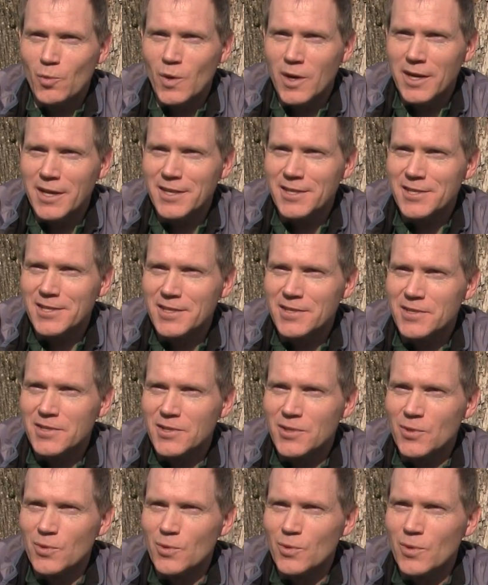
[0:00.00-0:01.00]
want to just
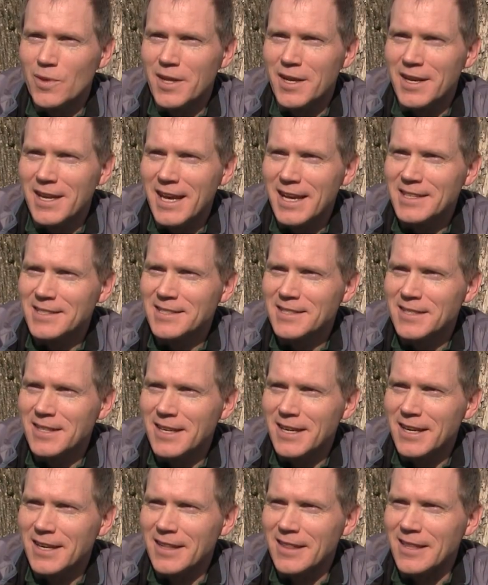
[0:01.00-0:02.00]
do the next
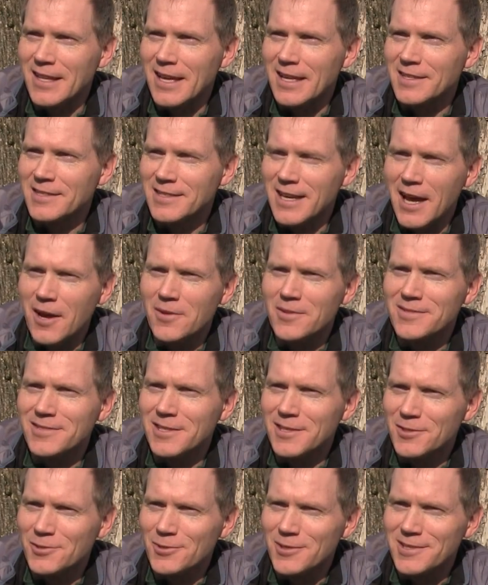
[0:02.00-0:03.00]
thing that sounds
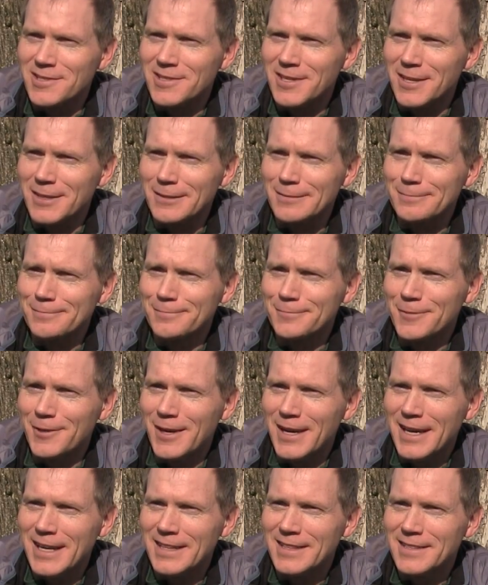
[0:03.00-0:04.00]
interesting,
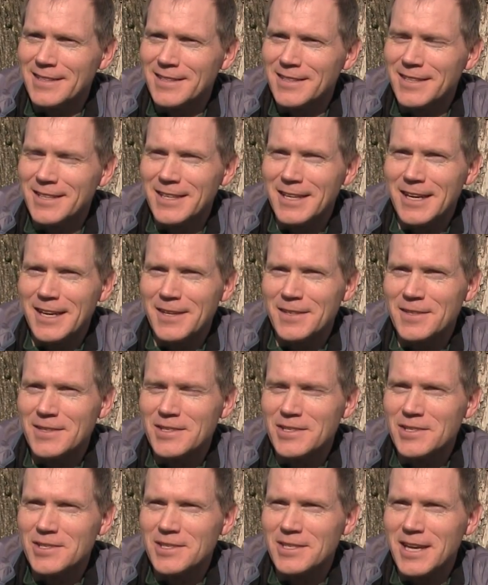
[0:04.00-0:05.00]
right?
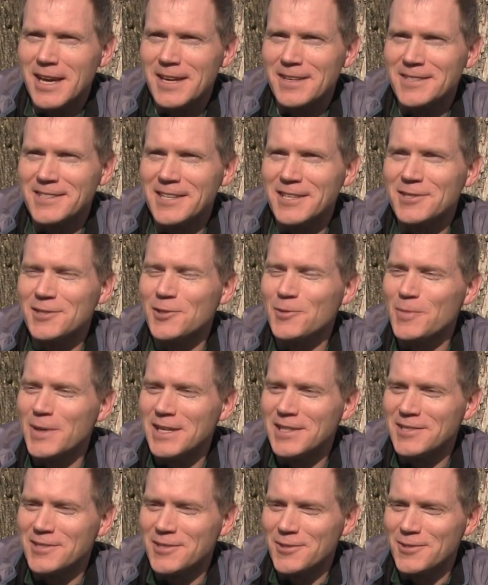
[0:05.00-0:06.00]
I see too
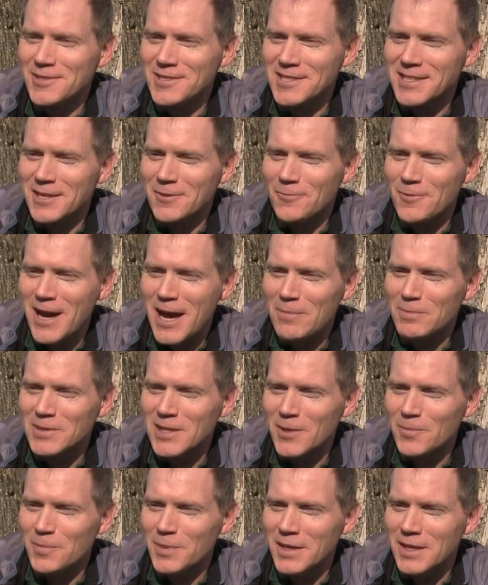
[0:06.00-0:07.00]
many students get wrapped
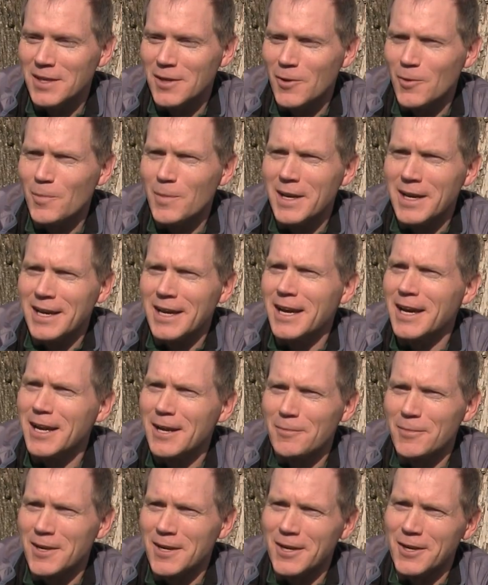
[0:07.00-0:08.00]
up in, oh my God,
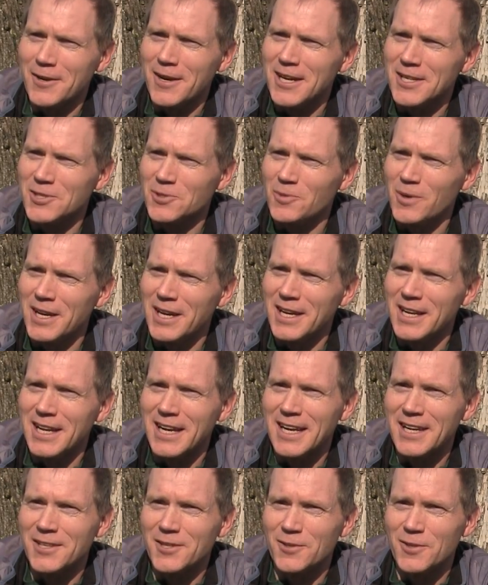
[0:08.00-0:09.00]
I'm going to graduate
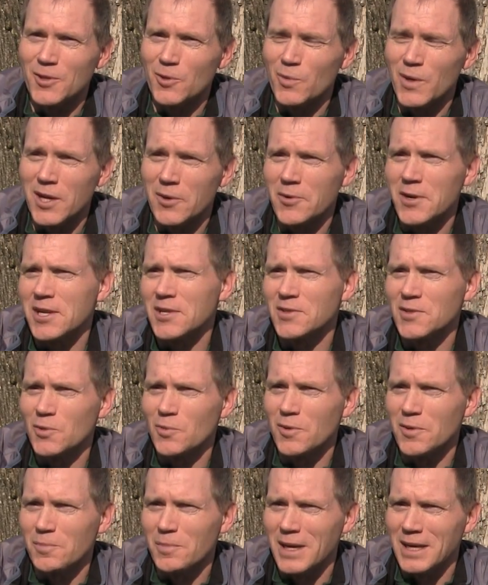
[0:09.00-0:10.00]
and I don't know what I want to
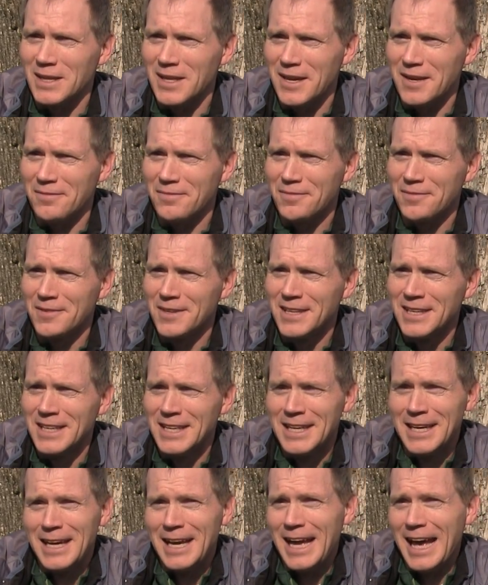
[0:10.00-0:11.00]
do with my life.
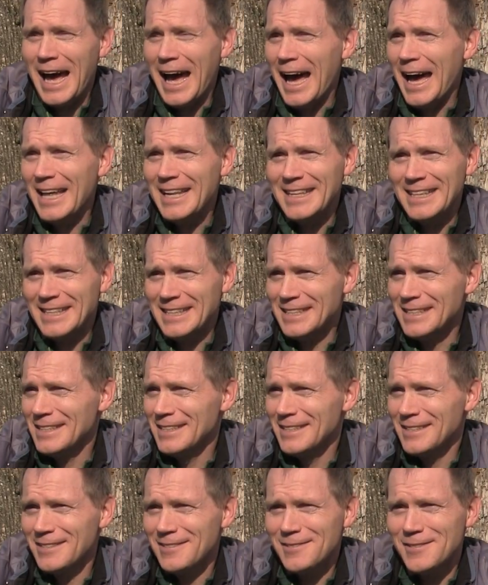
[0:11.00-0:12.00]
I didn't
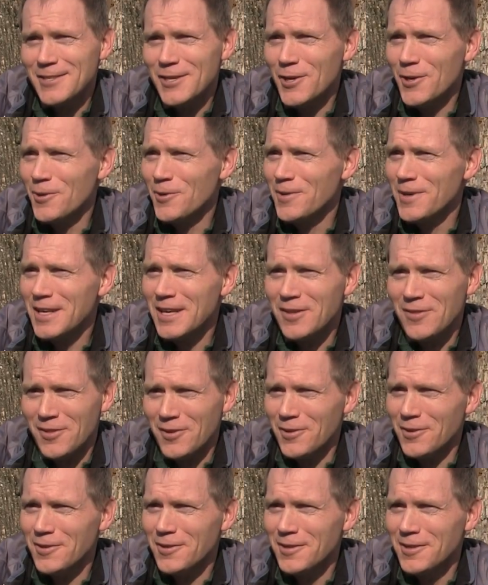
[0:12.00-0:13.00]
know
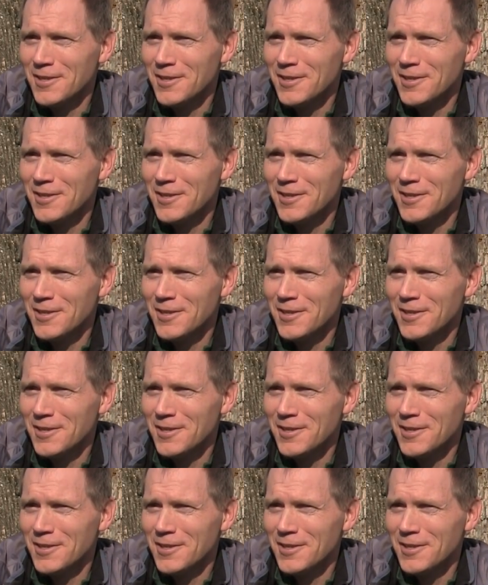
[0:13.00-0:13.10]
either